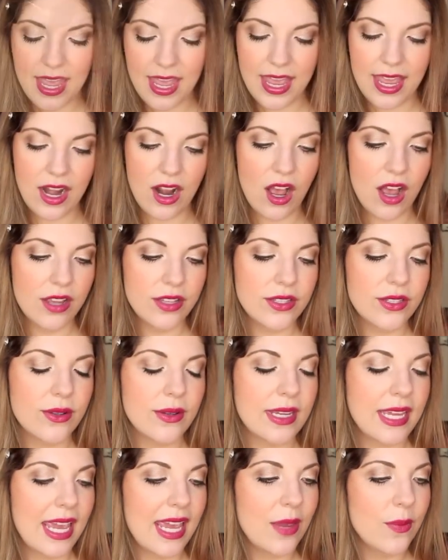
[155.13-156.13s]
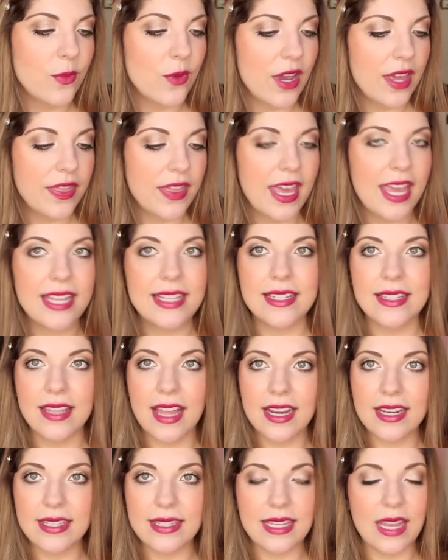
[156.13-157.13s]
It also came with a
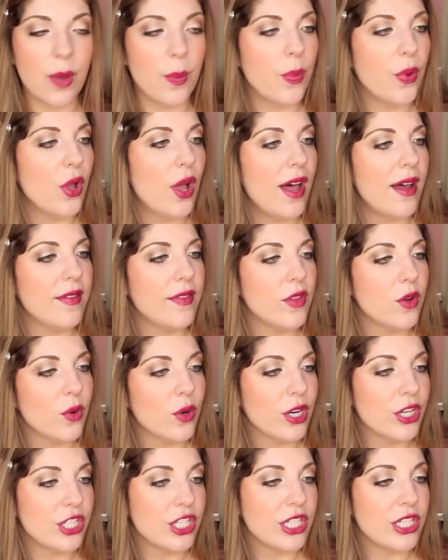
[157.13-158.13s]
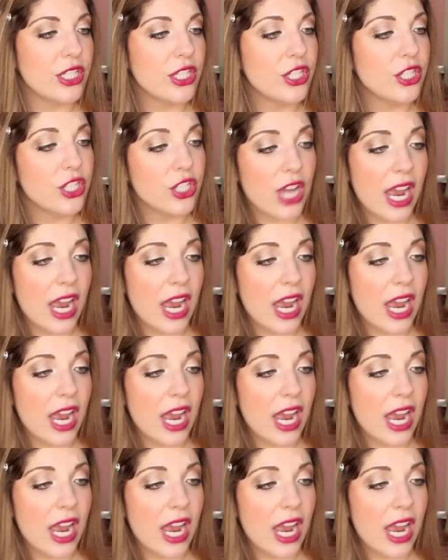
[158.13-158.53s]
deluxe sample of the Origins